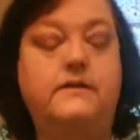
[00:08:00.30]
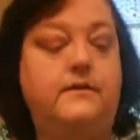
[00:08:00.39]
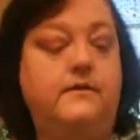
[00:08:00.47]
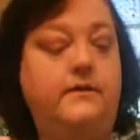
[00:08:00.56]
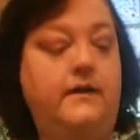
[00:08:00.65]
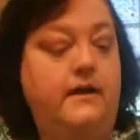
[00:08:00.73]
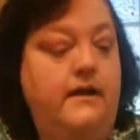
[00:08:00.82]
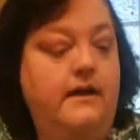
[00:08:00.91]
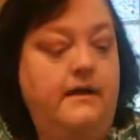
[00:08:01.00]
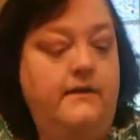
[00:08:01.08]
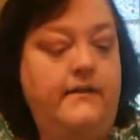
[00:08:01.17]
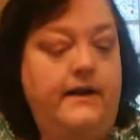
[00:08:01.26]
So
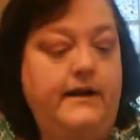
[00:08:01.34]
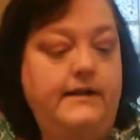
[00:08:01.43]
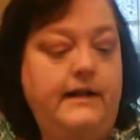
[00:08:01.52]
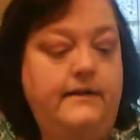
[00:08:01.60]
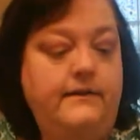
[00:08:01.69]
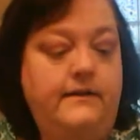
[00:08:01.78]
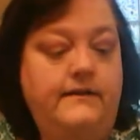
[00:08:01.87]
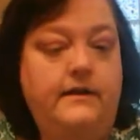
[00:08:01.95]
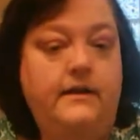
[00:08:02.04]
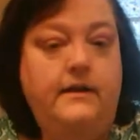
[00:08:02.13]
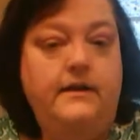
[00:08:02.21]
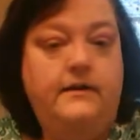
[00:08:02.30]
then I take this
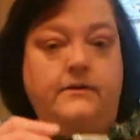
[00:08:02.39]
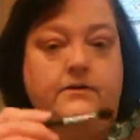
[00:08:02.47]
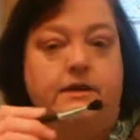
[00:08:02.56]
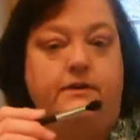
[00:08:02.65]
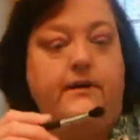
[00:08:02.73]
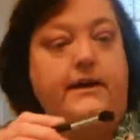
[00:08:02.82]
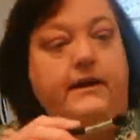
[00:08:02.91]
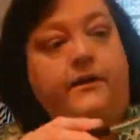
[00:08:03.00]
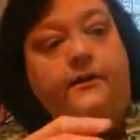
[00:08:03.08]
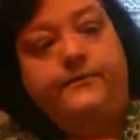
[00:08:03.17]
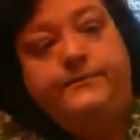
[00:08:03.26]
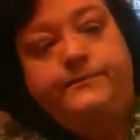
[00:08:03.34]
shade right
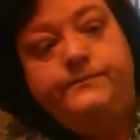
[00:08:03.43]
here